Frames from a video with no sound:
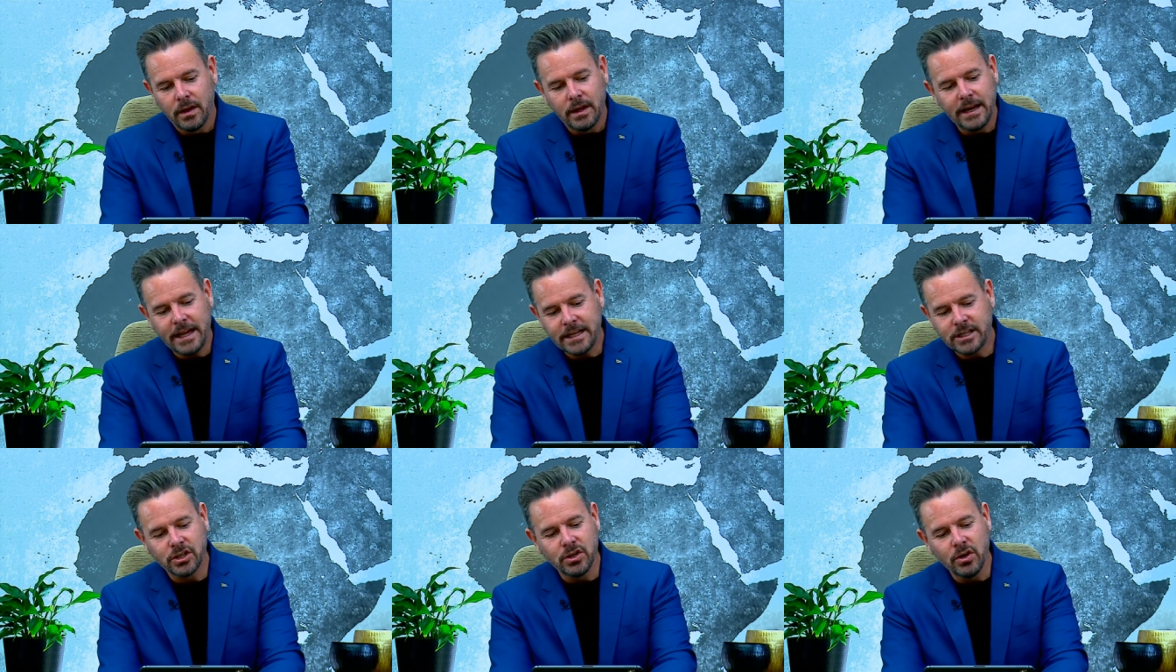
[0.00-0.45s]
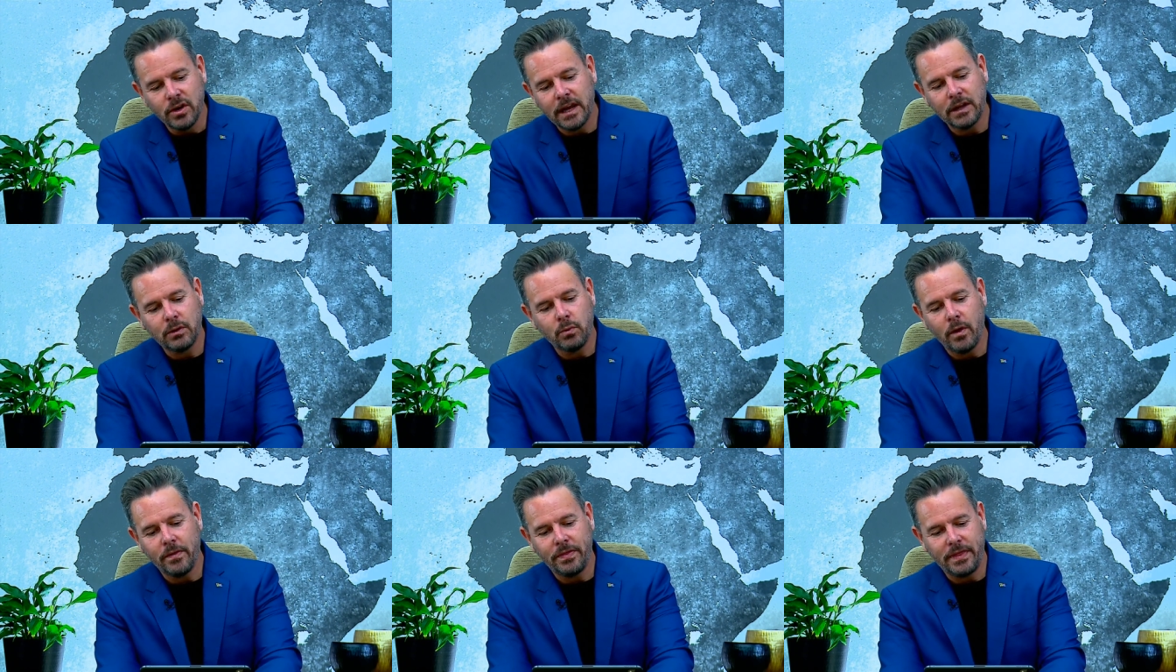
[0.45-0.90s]
Let's look
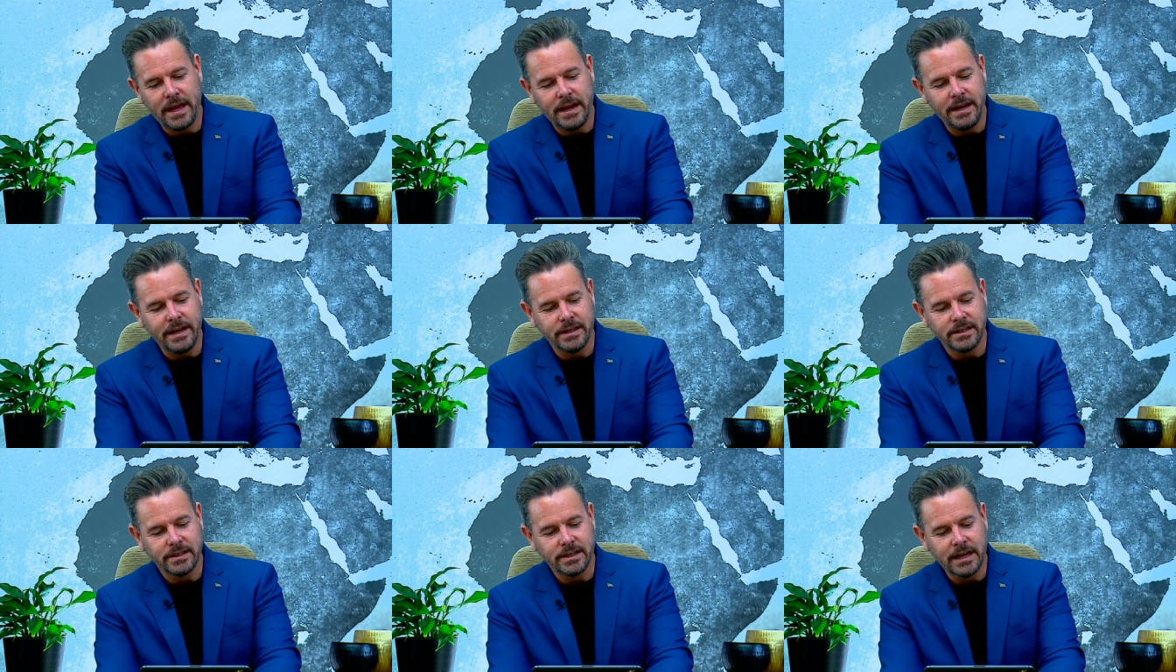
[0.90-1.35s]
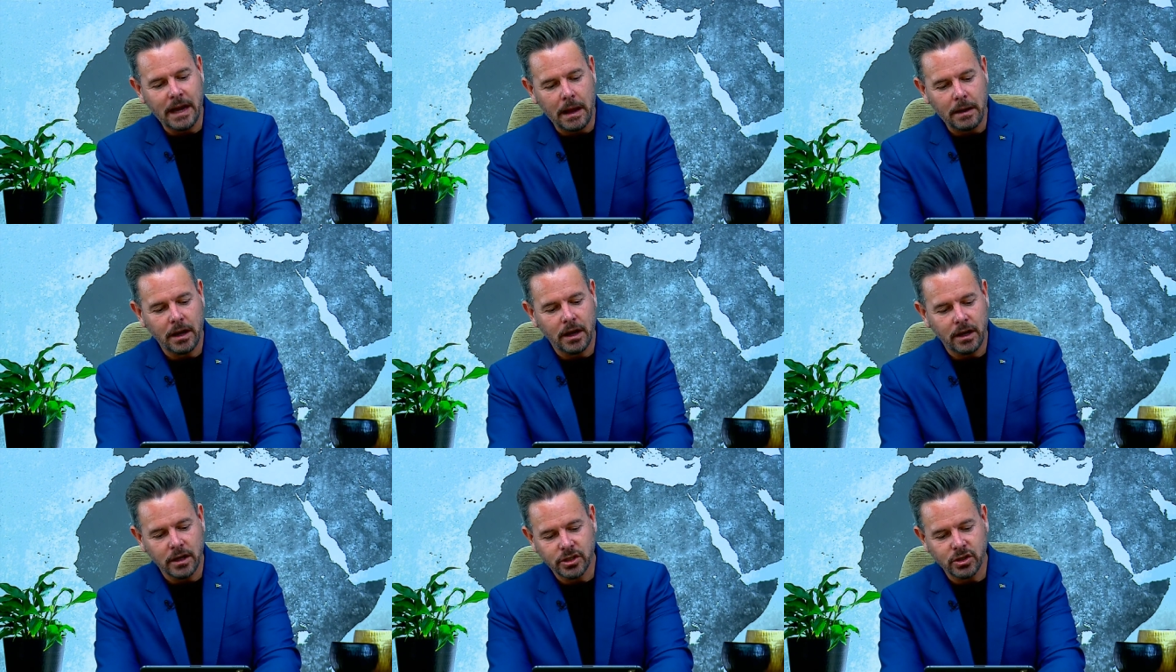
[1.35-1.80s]
at what that is. And
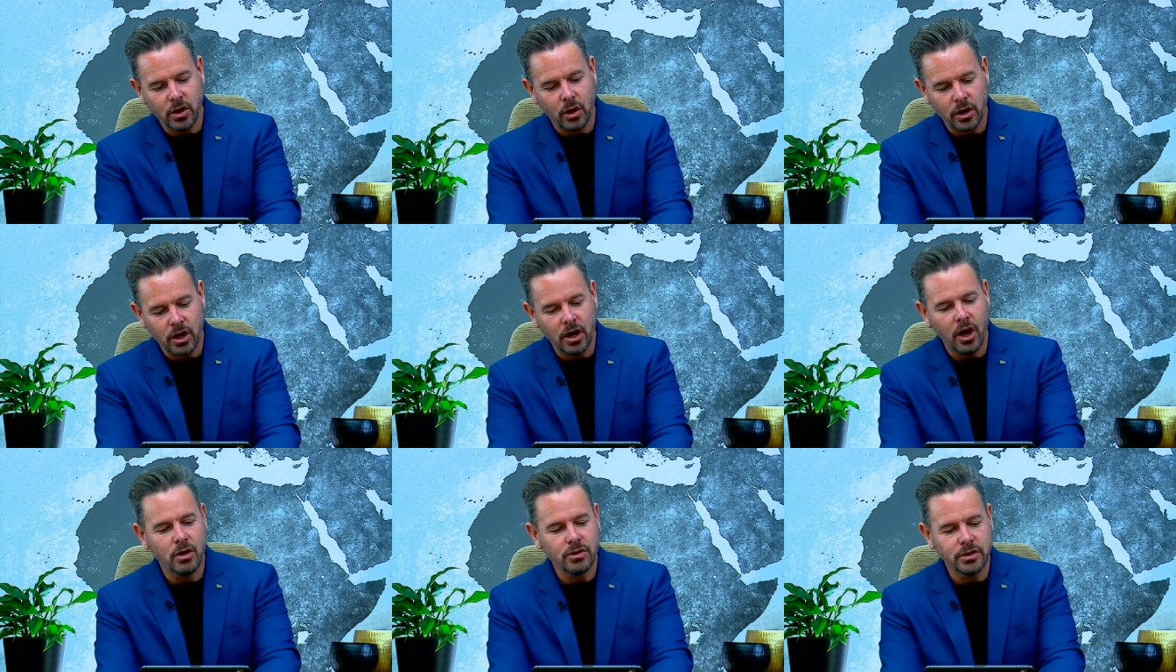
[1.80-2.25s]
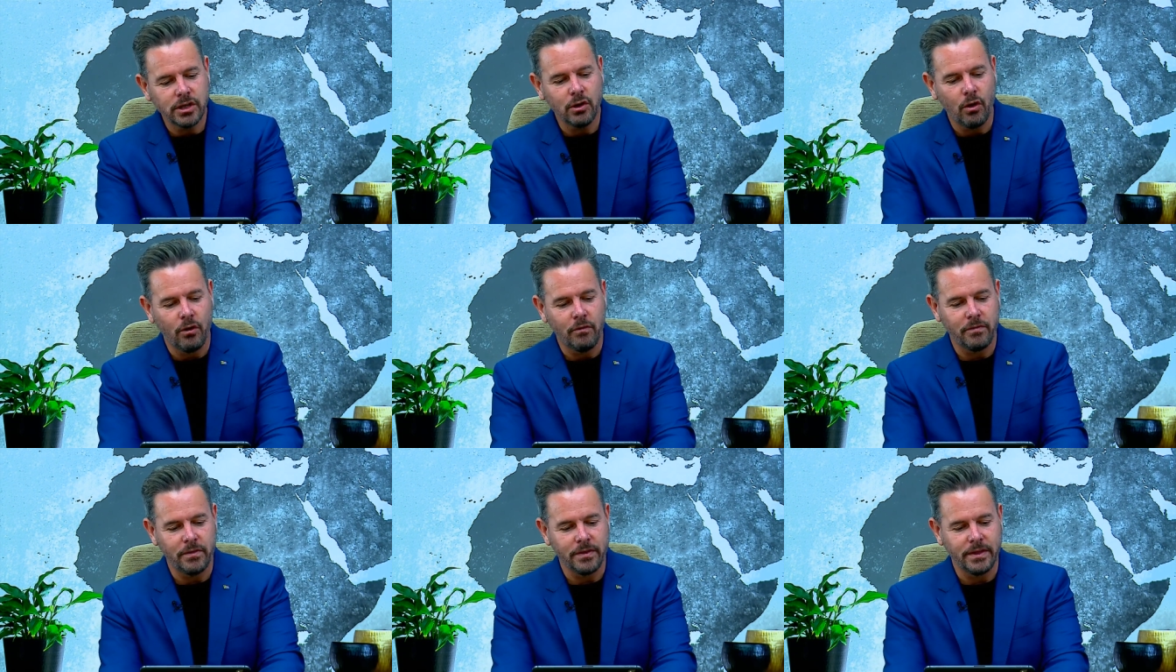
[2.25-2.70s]
I start closing
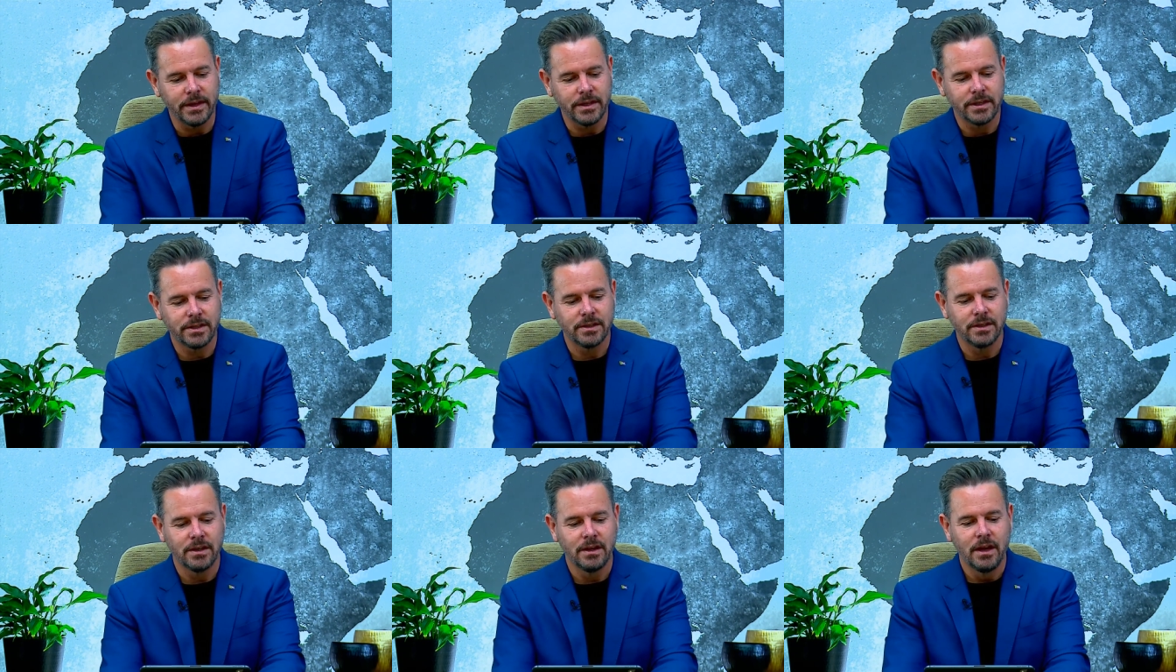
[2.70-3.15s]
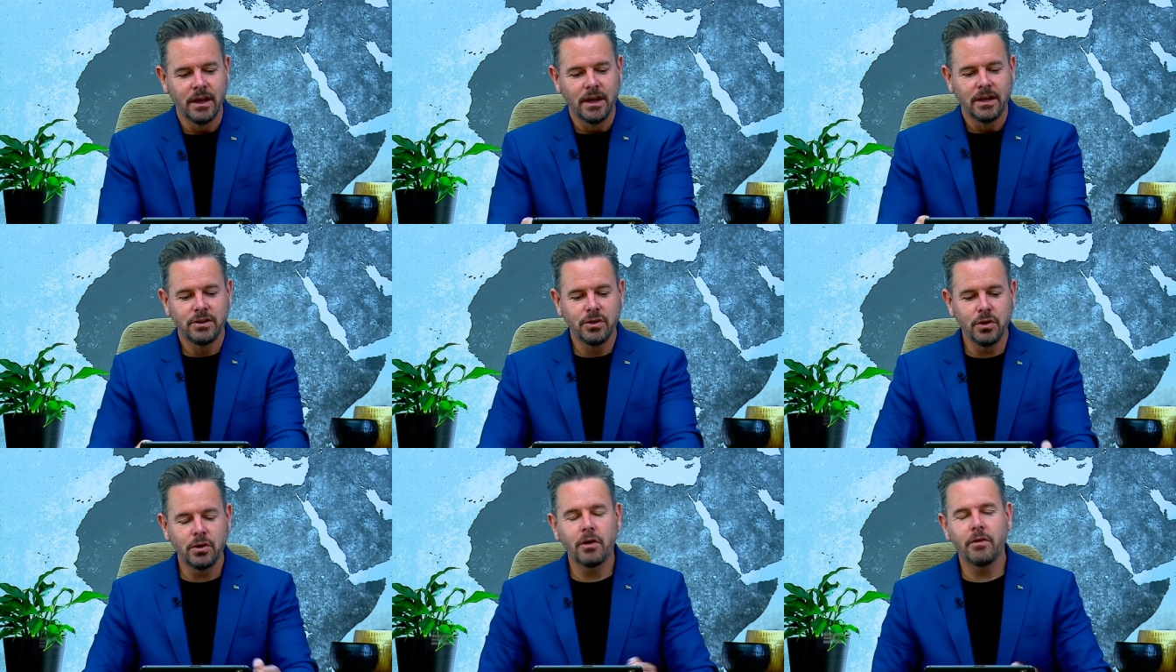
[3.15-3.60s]
off with this.
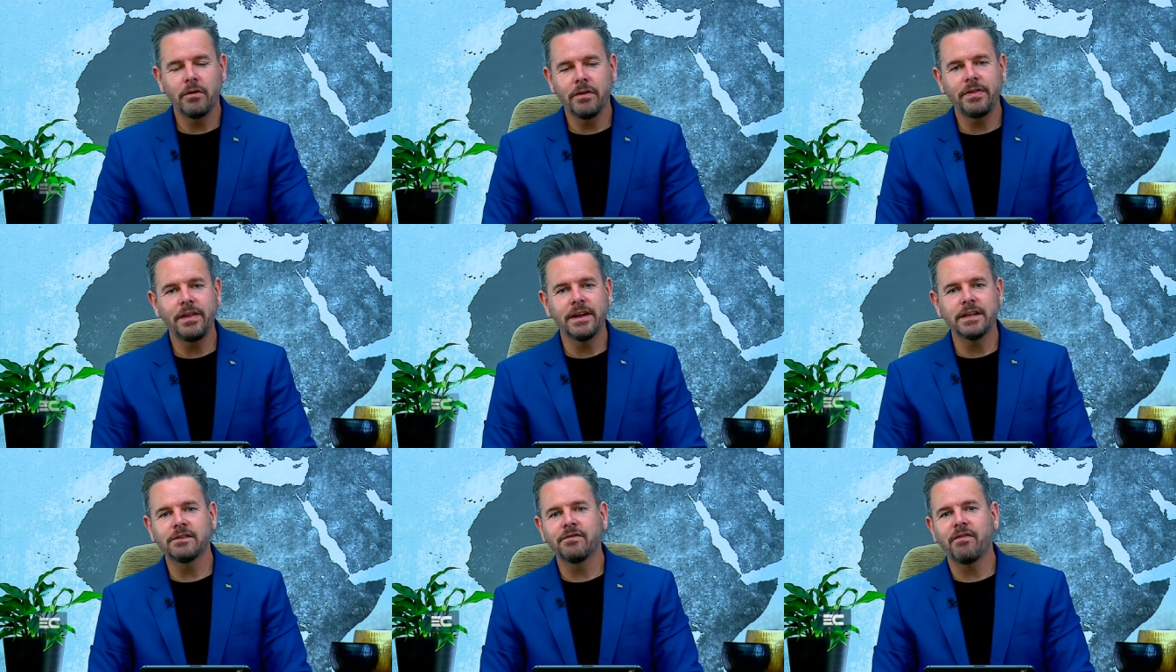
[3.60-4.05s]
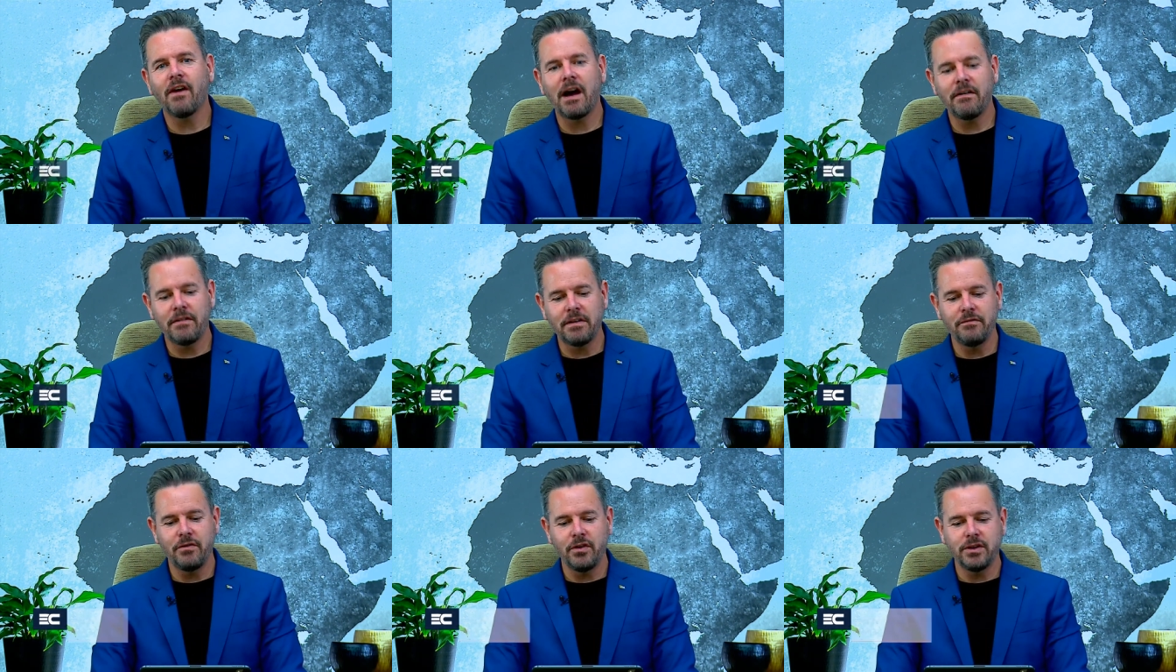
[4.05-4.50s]
2 Corinthians
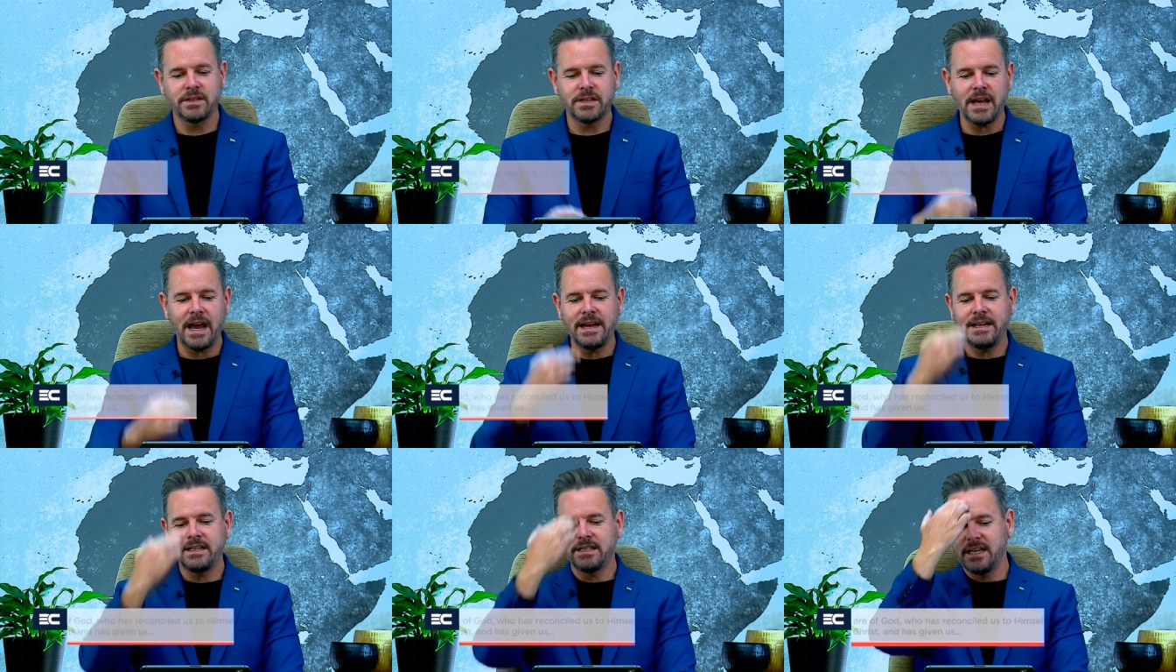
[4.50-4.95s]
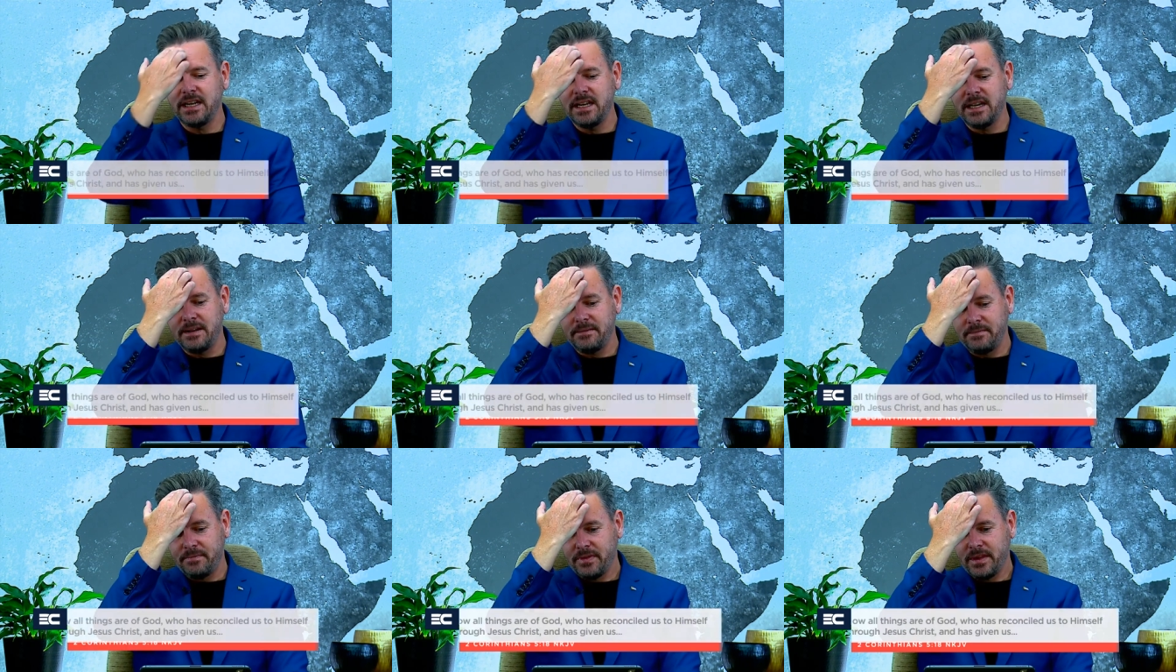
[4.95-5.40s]
5 and verse
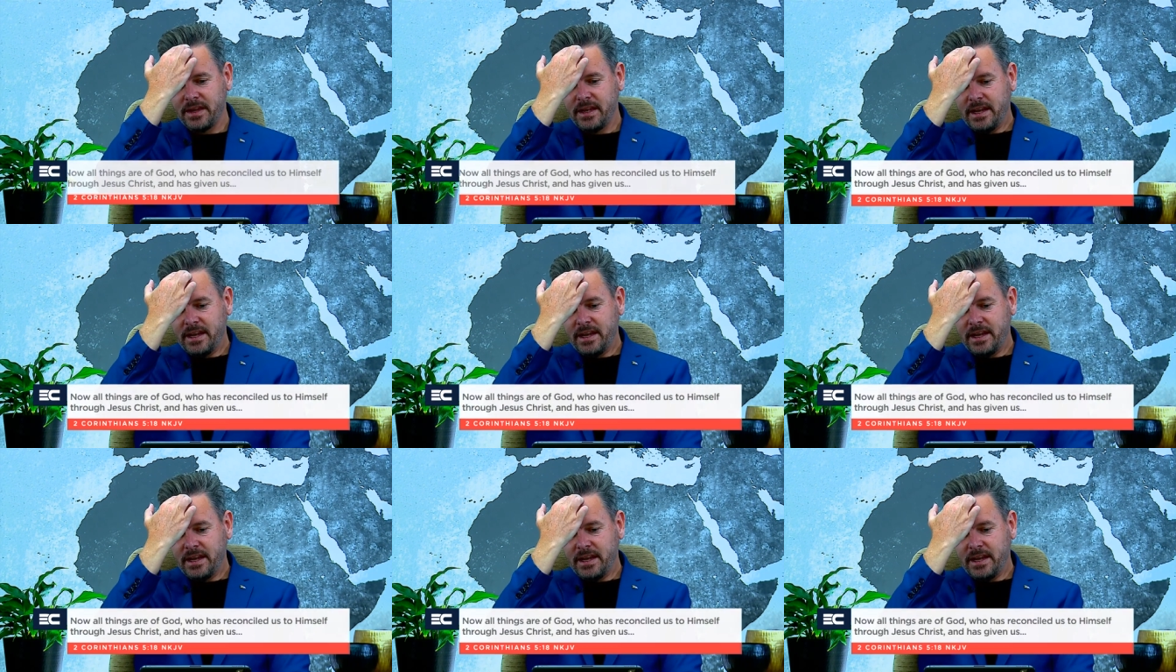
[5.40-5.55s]
18.